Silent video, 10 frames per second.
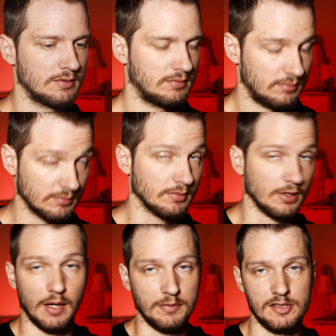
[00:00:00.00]
we're
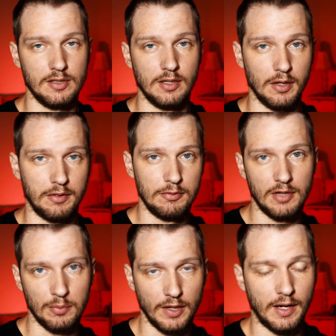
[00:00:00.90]
obviously going to go through
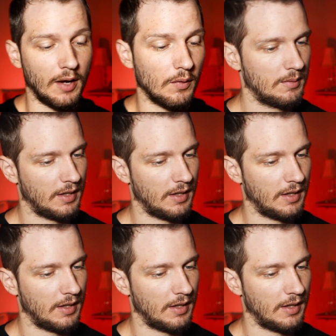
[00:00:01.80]
them right now.